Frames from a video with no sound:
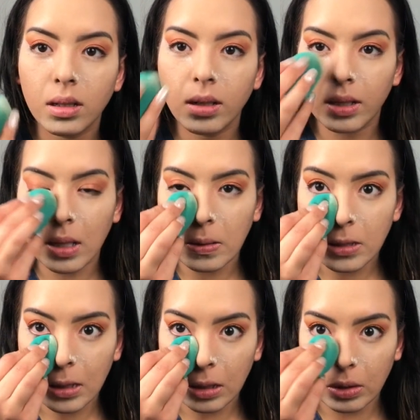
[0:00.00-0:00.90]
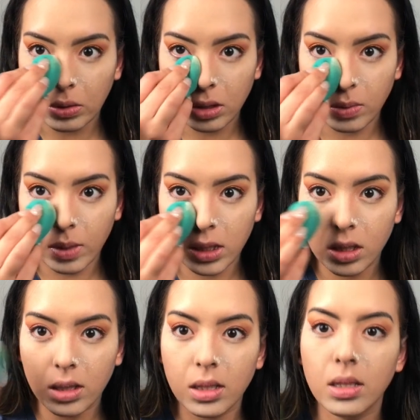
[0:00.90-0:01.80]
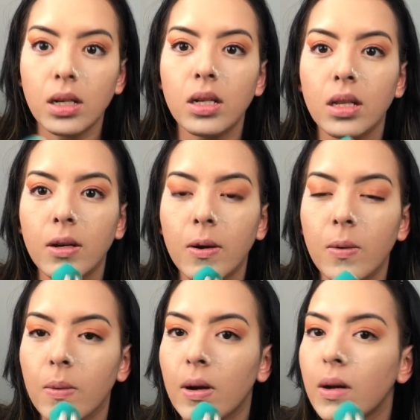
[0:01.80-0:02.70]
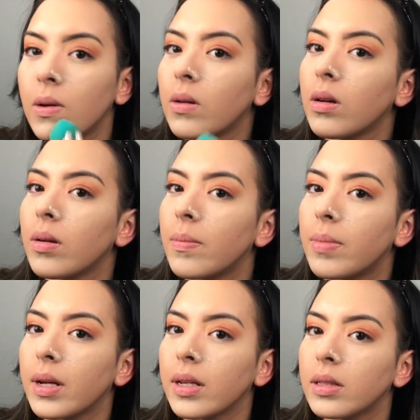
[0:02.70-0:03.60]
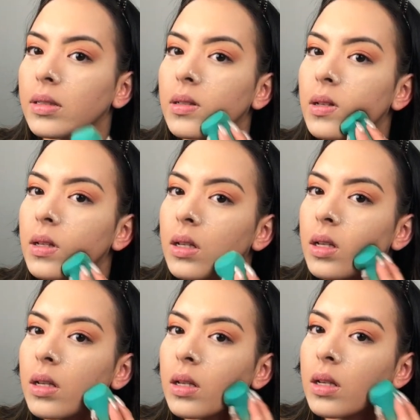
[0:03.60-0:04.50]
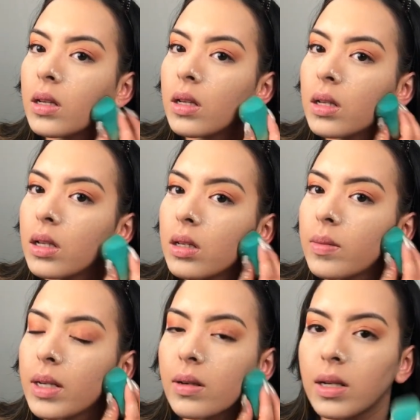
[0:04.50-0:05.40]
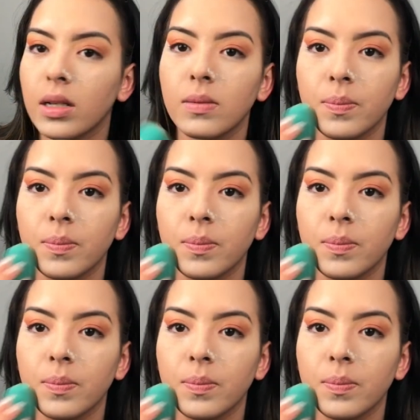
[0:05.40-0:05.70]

Okay, that was a little too much on this side, like whoa, but we'll be alright.